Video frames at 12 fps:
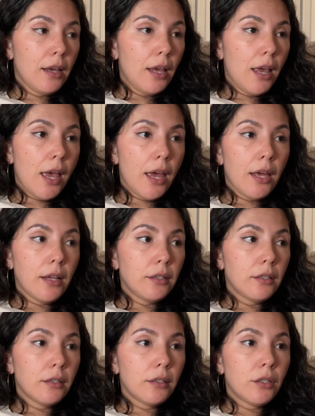and
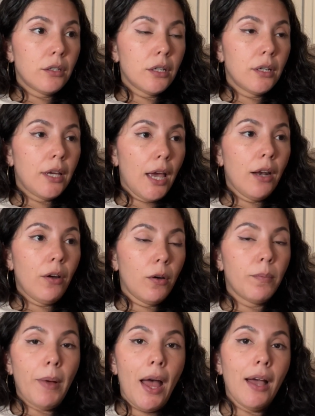to get her
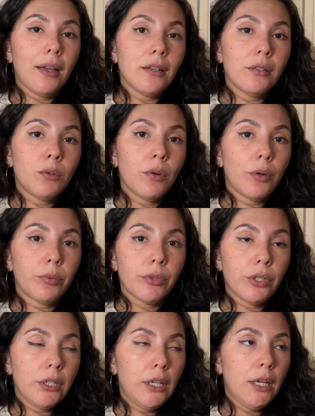back into a
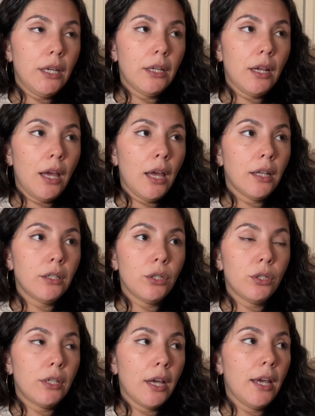routine. And
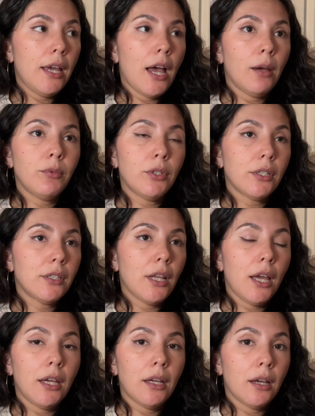today I'm just
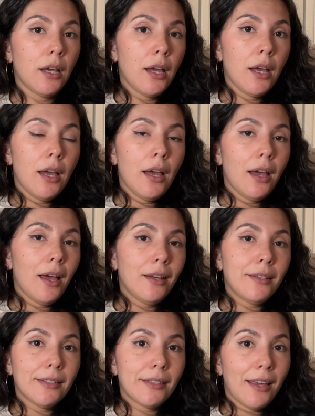like, I
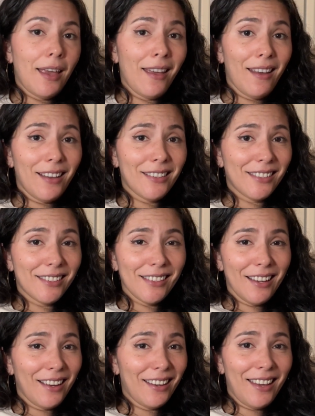just can't.
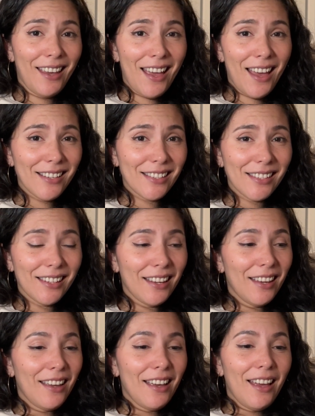I can't.
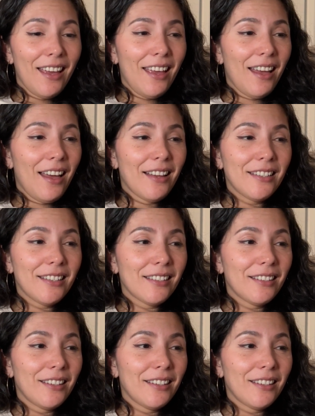And